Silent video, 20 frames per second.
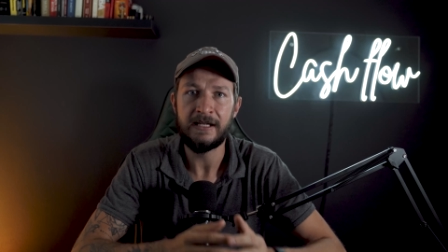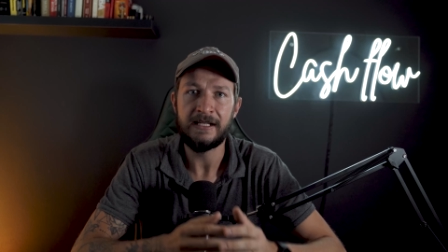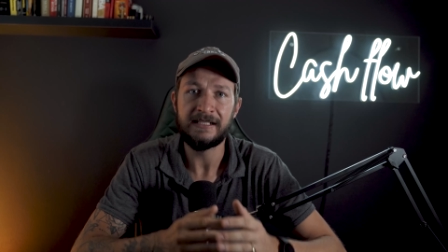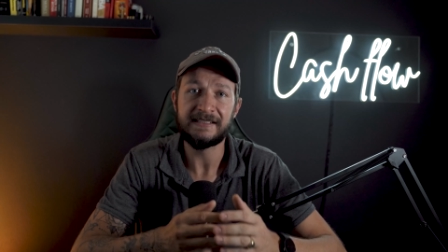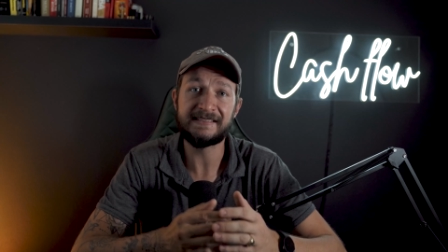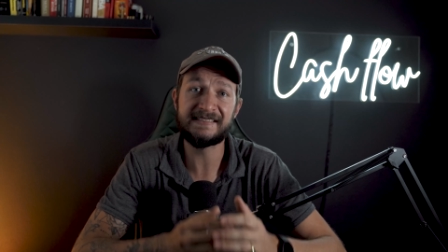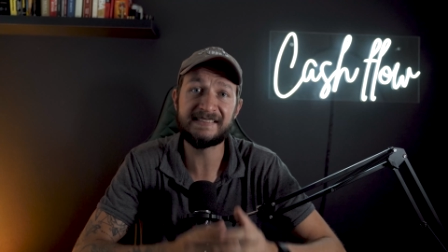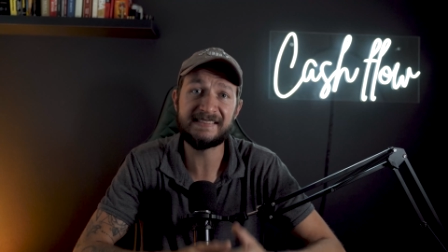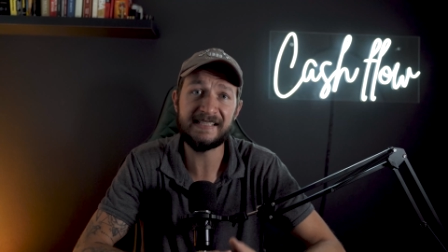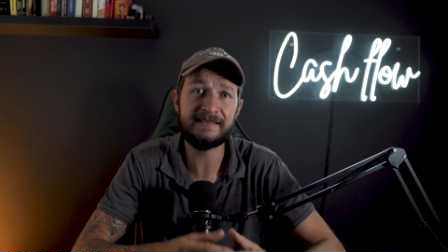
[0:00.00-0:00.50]

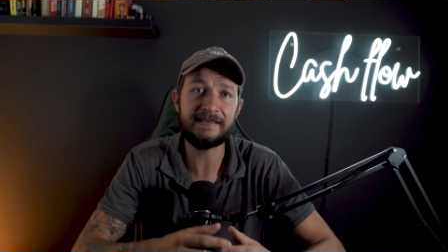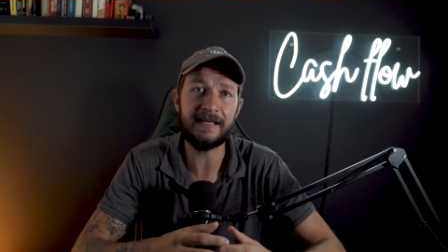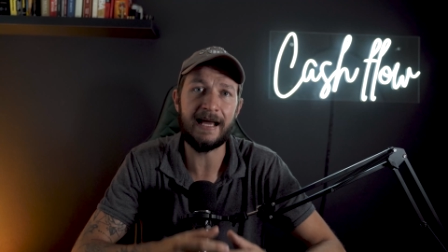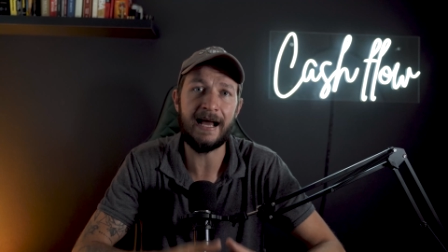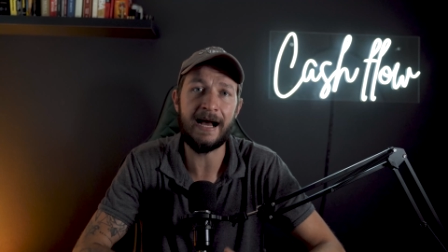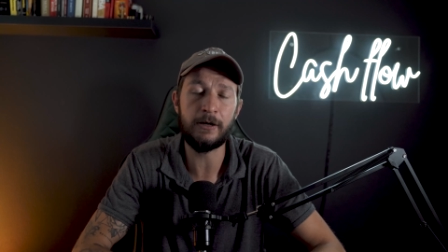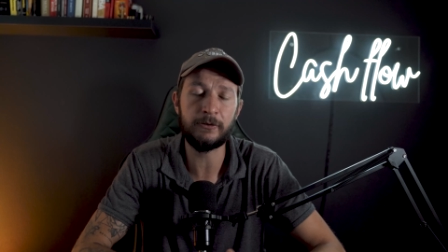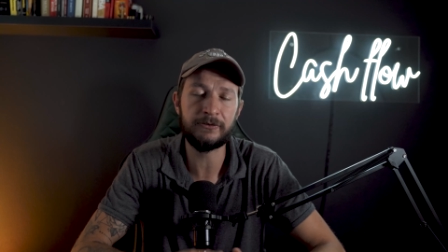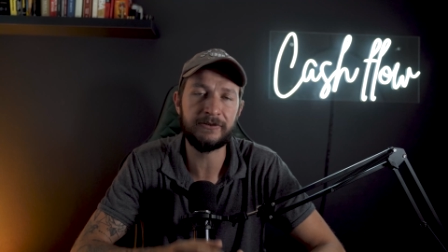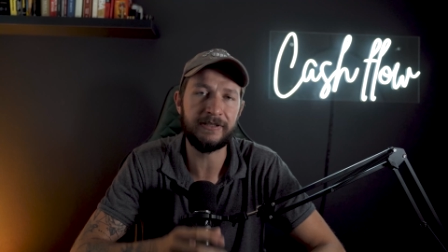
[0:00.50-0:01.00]
set
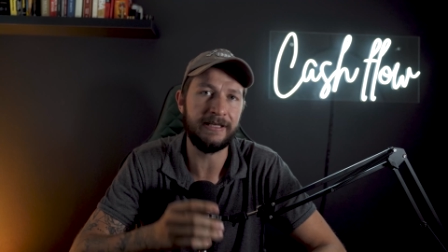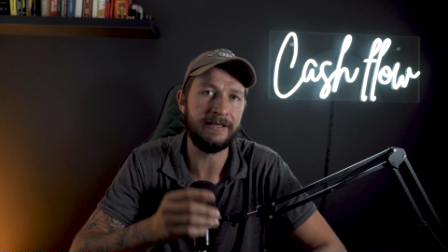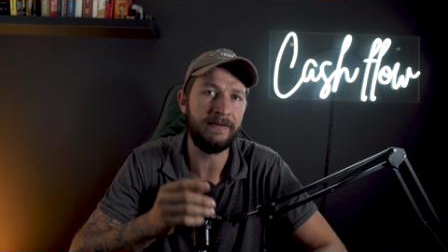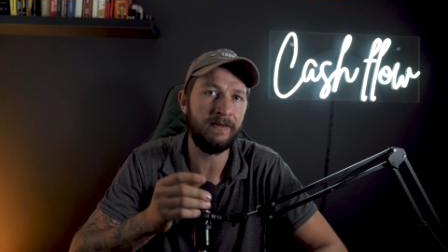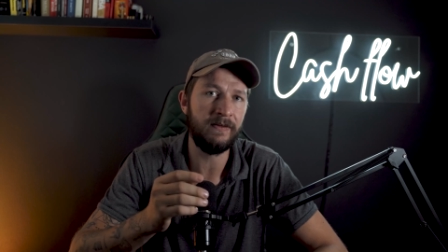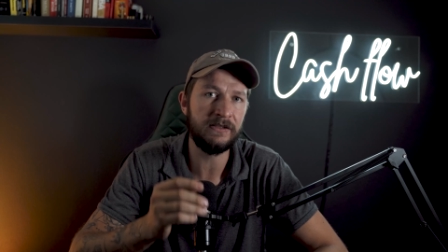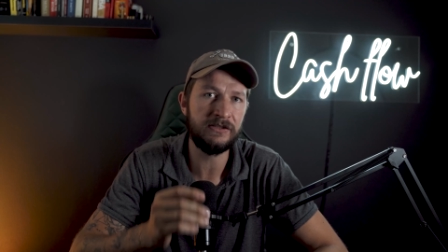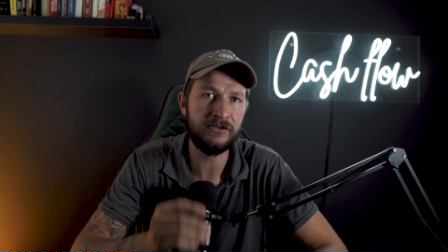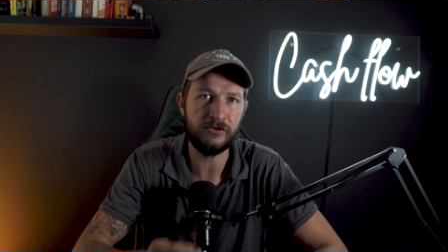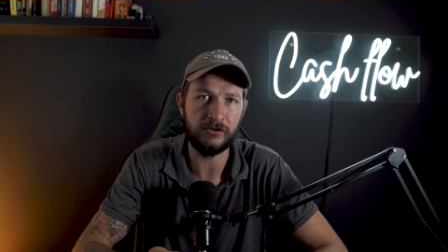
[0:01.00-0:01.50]
out in
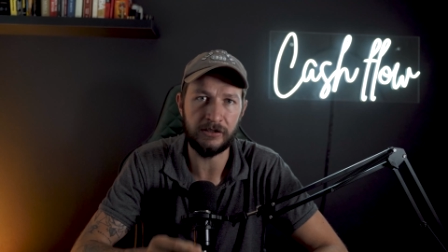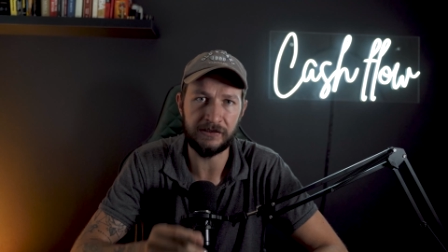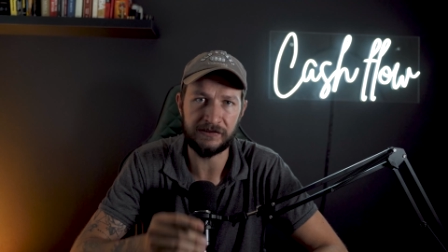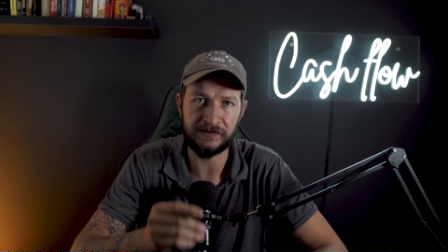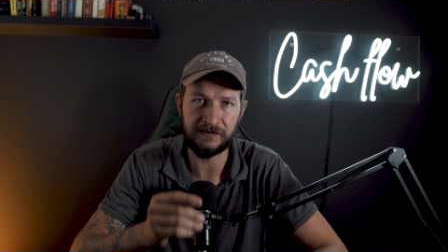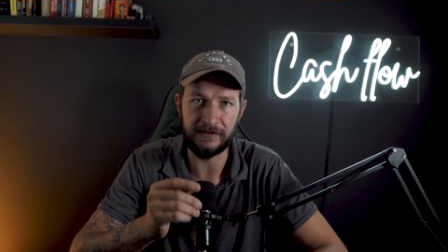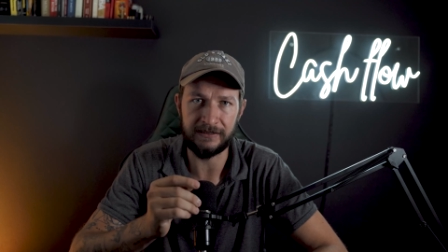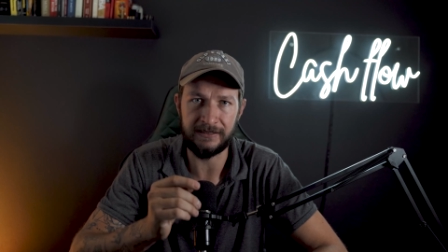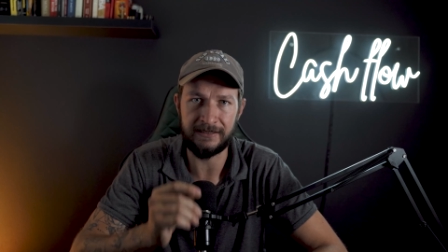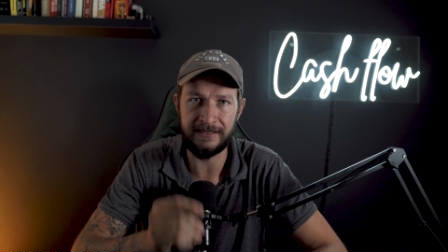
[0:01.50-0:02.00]
the
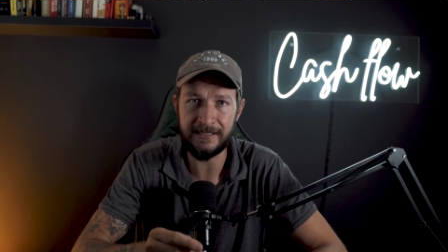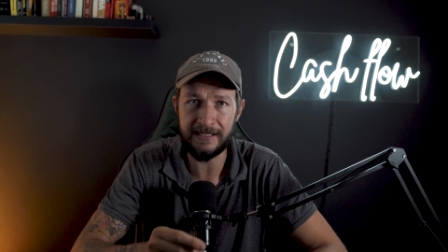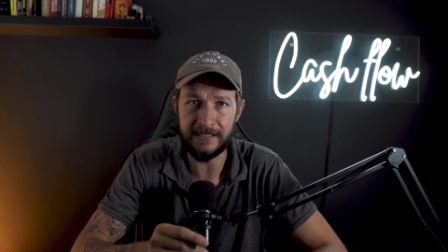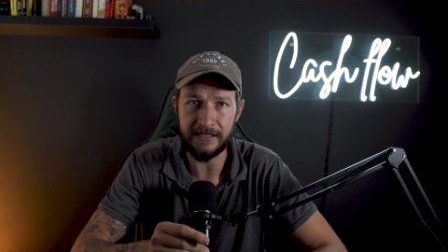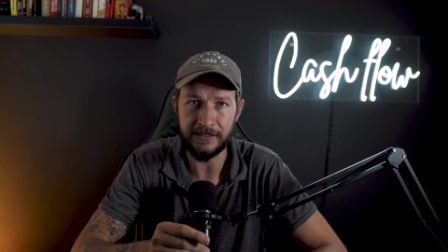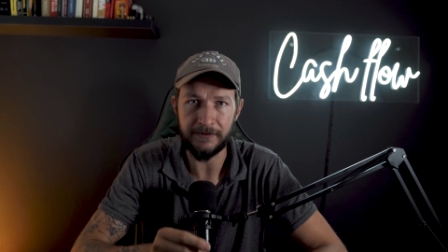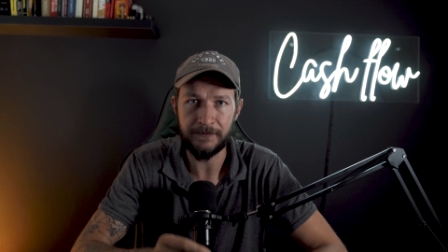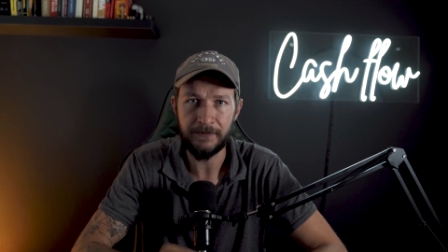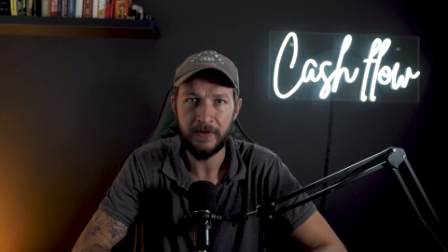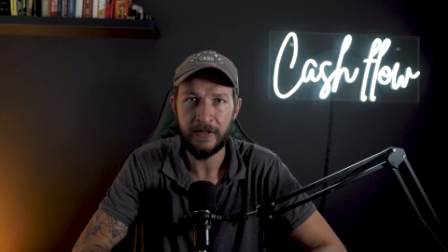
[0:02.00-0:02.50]
trust
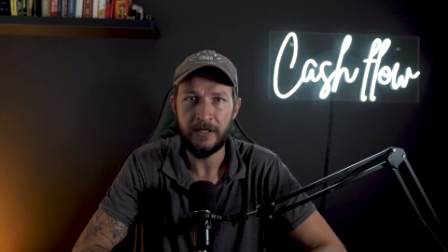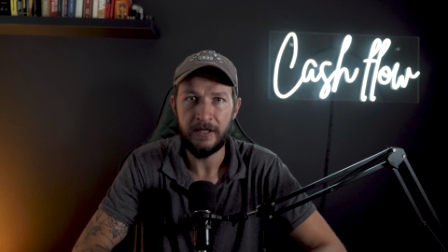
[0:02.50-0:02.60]
deed.